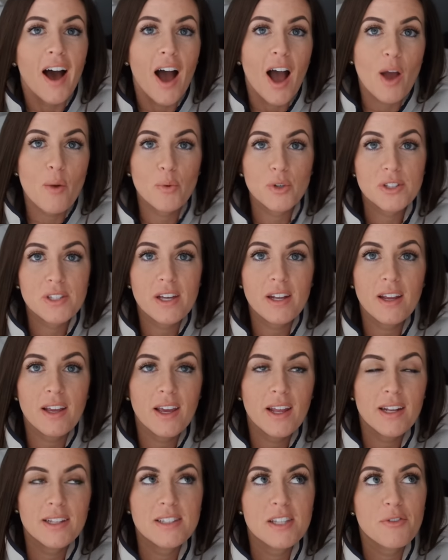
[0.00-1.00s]
I was going to
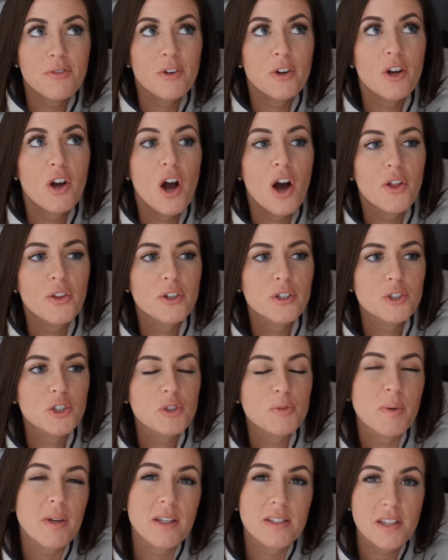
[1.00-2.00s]
get a different color
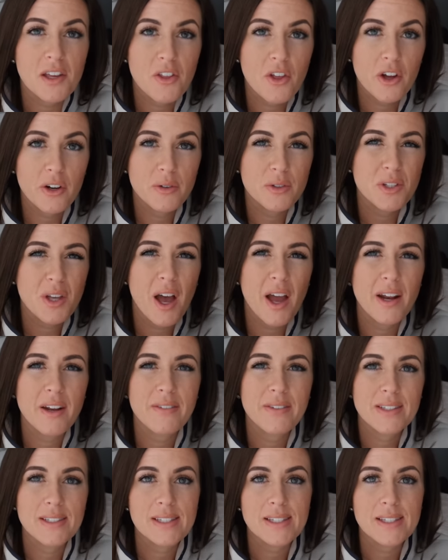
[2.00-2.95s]
just because I thought it was kind of